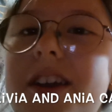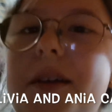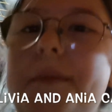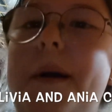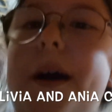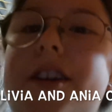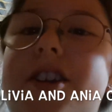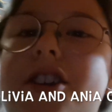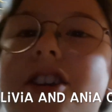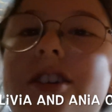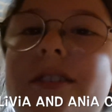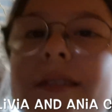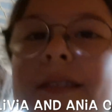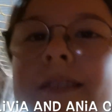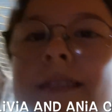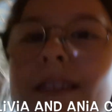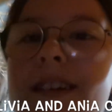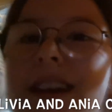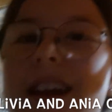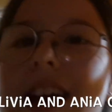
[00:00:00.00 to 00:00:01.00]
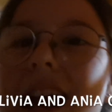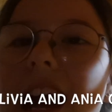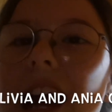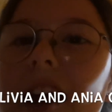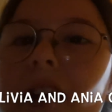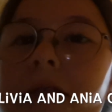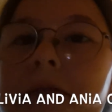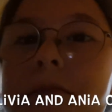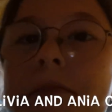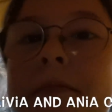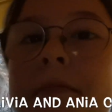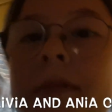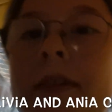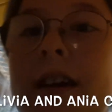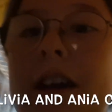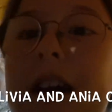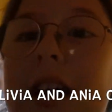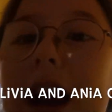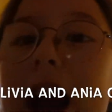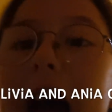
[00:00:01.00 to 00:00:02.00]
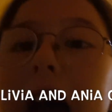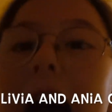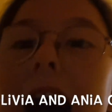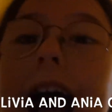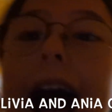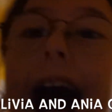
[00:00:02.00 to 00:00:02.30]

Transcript: You push. One, two, three.